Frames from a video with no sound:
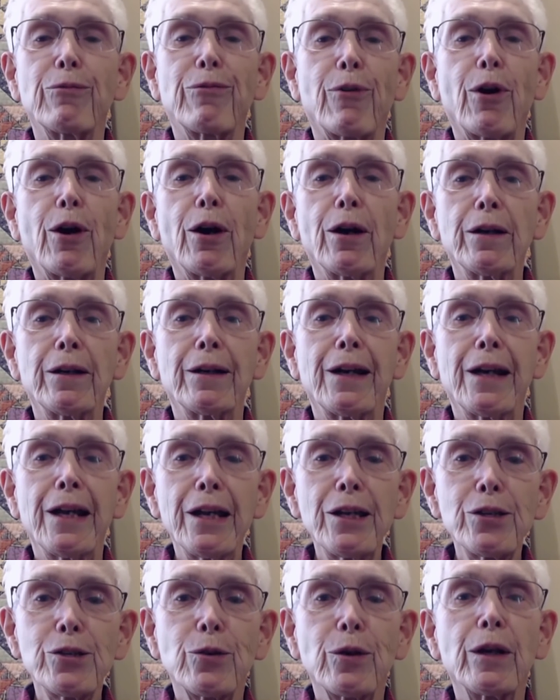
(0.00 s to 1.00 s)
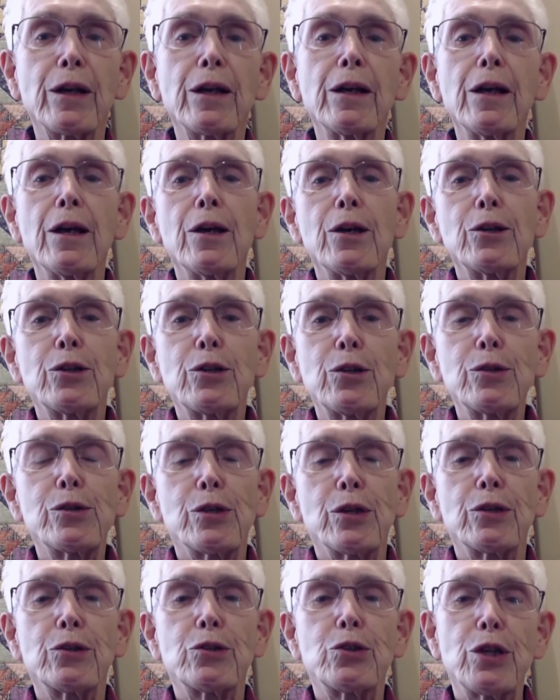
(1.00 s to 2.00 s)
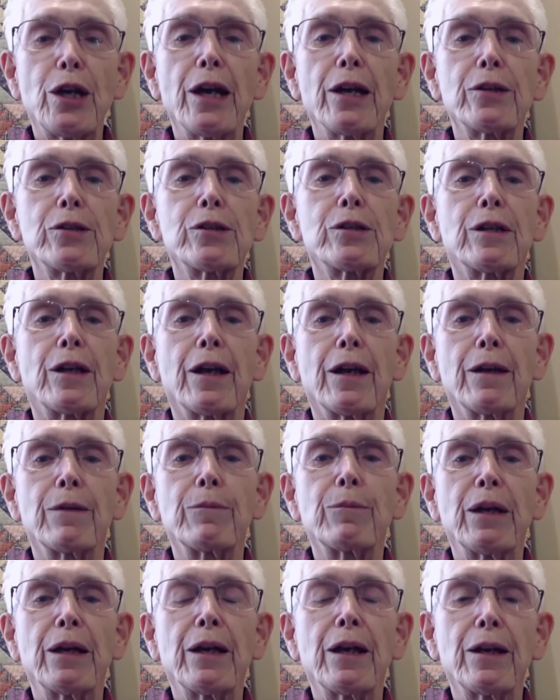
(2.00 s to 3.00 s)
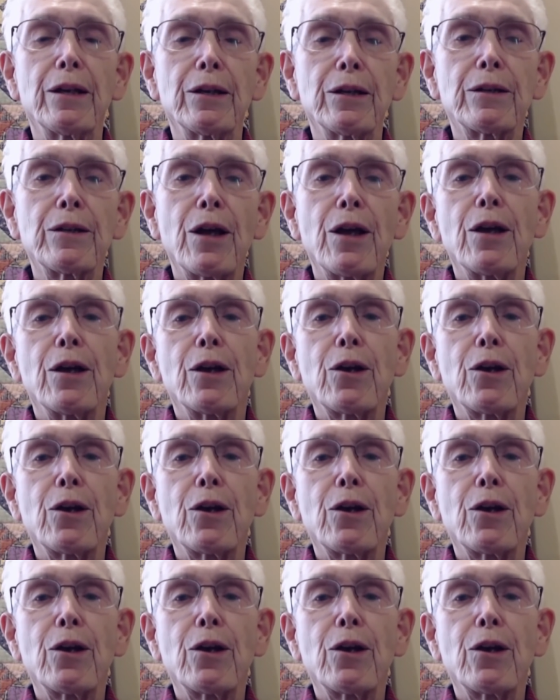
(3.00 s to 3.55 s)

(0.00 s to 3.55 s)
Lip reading: fraud in history to suggest and begin